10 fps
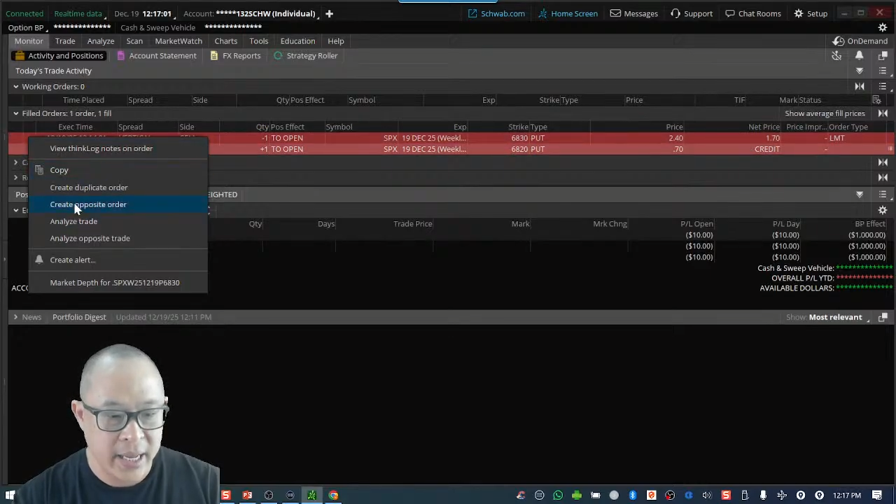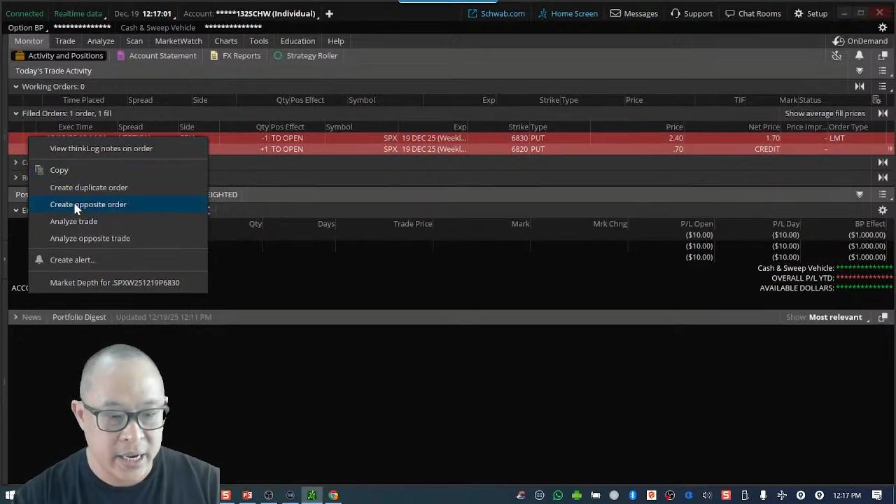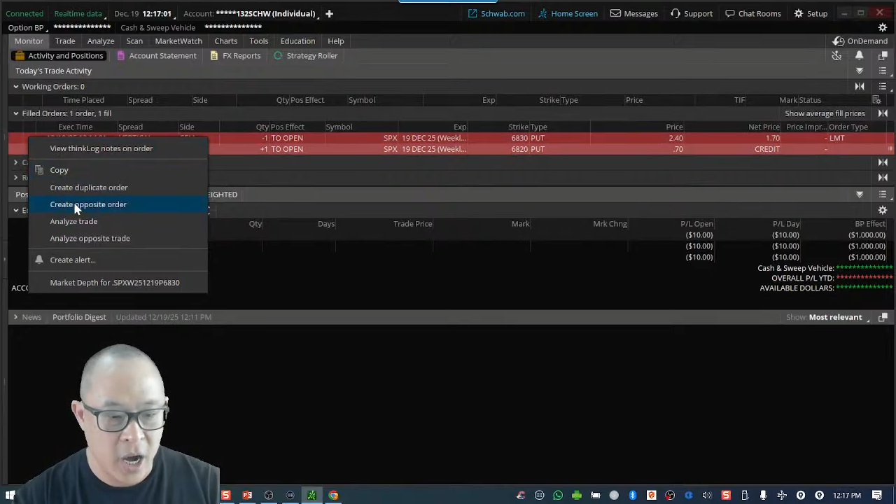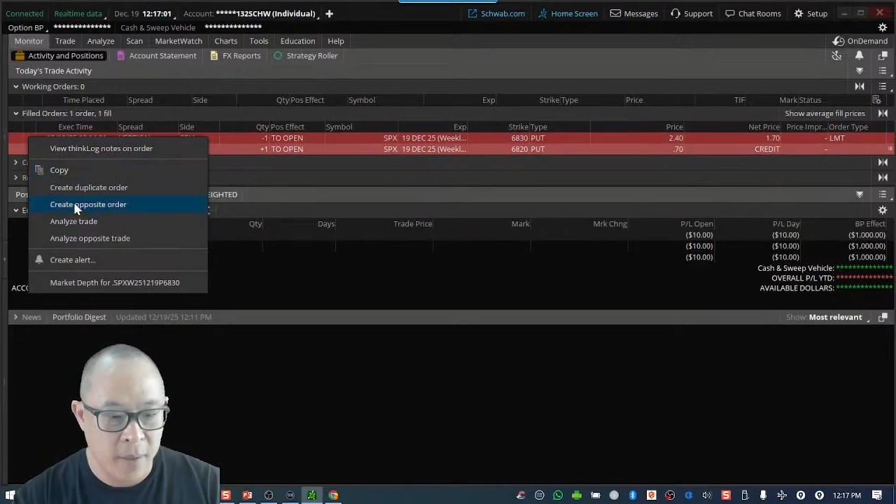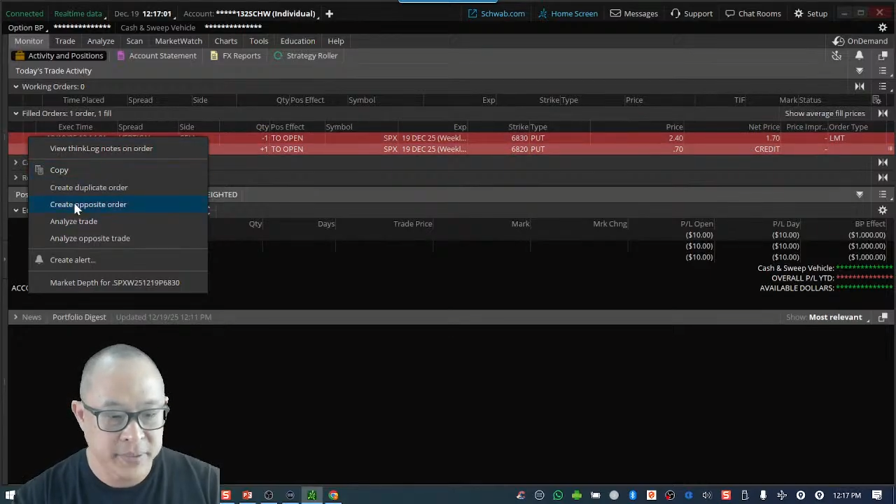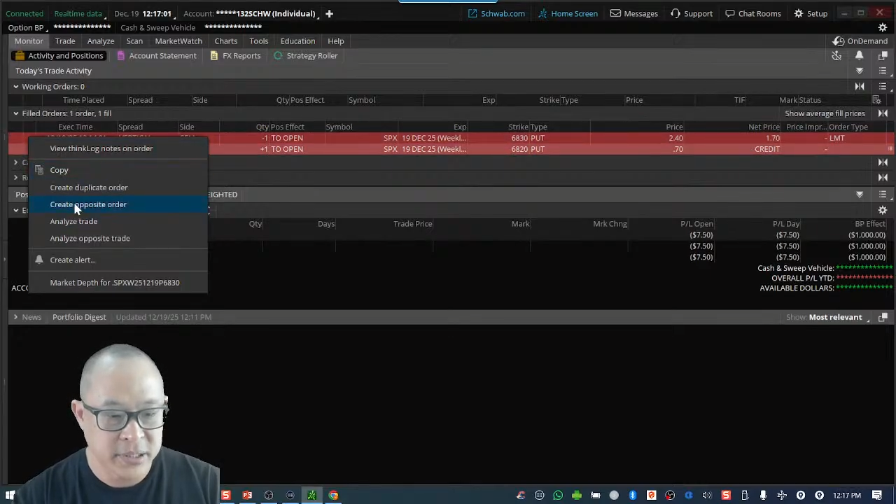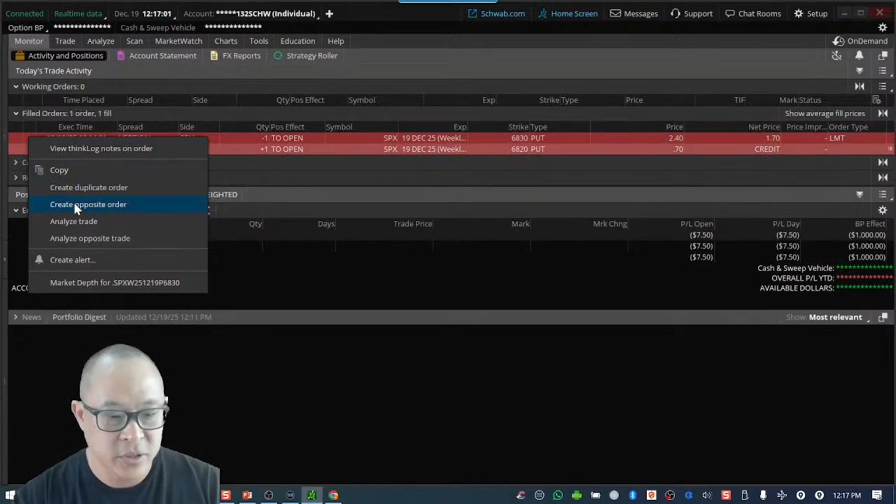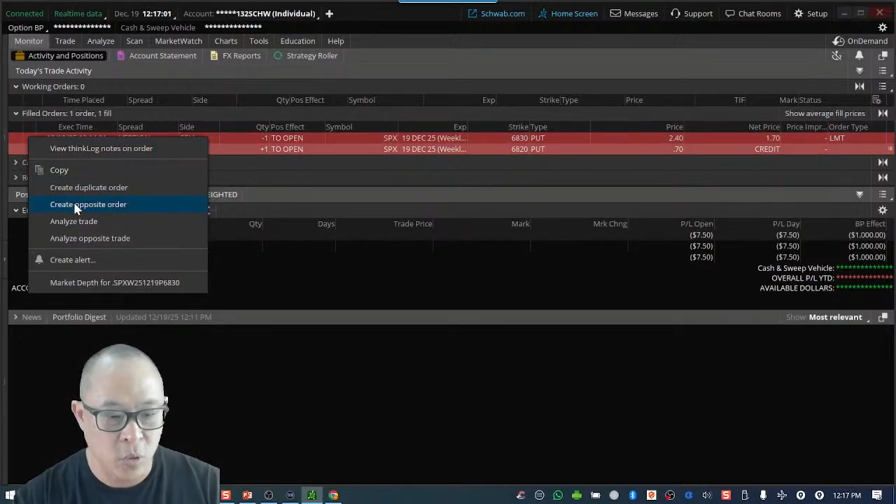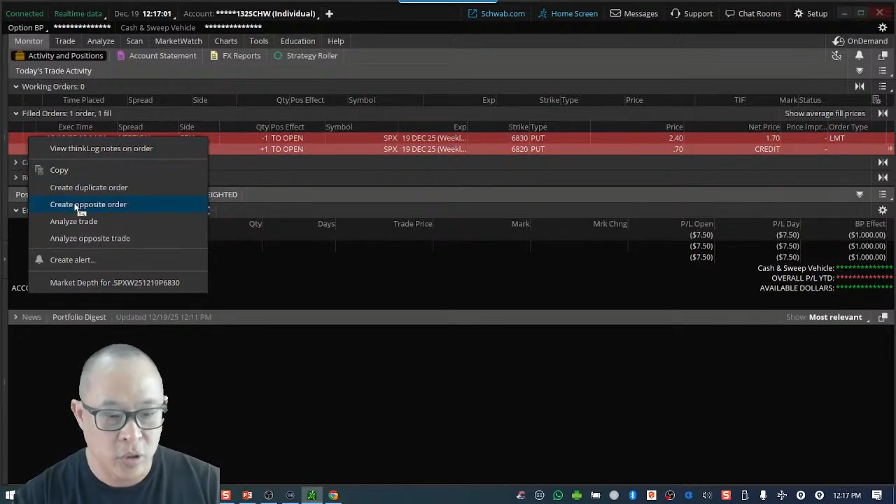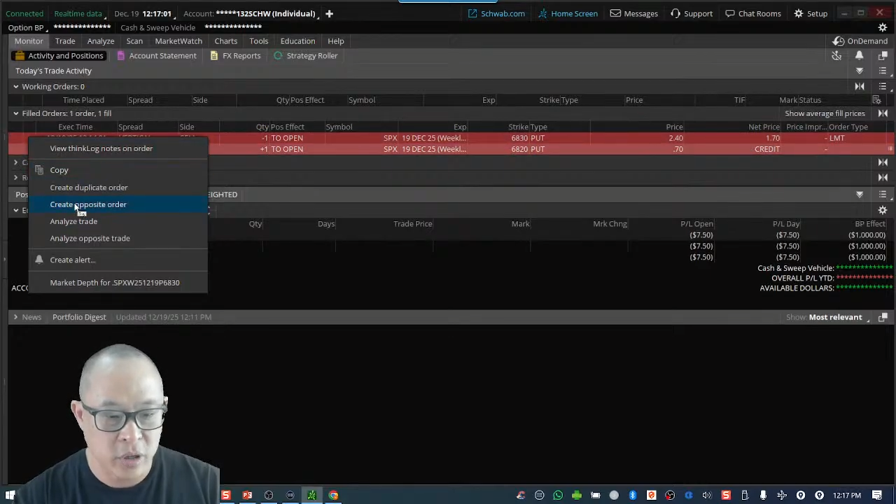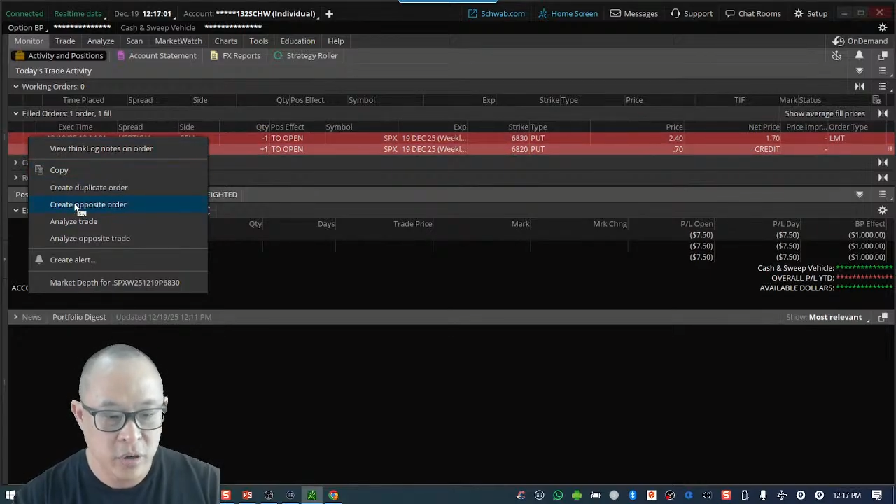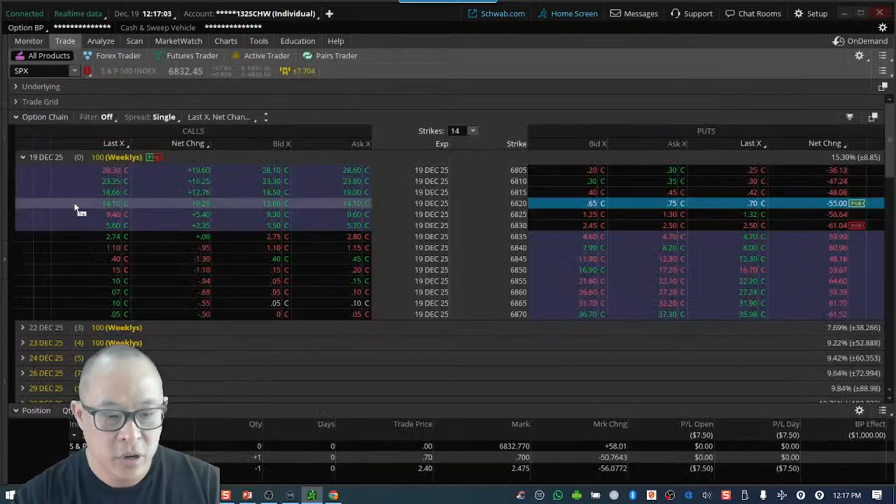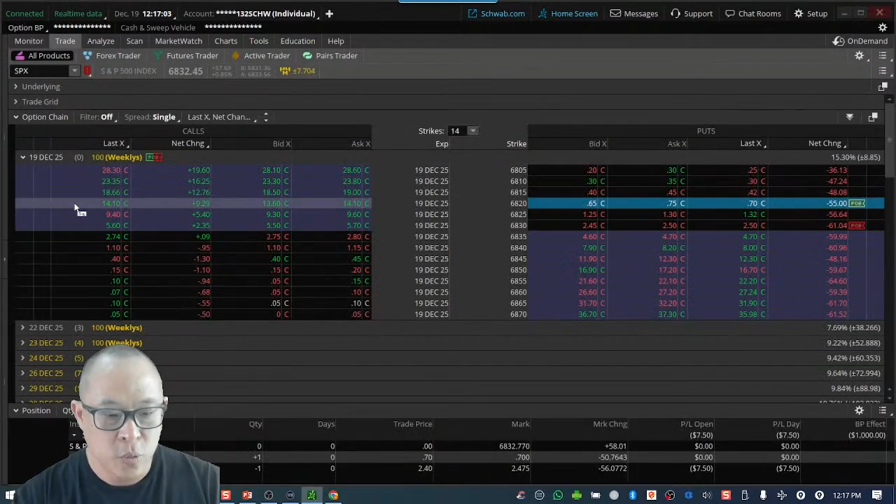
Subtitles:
an opposite order,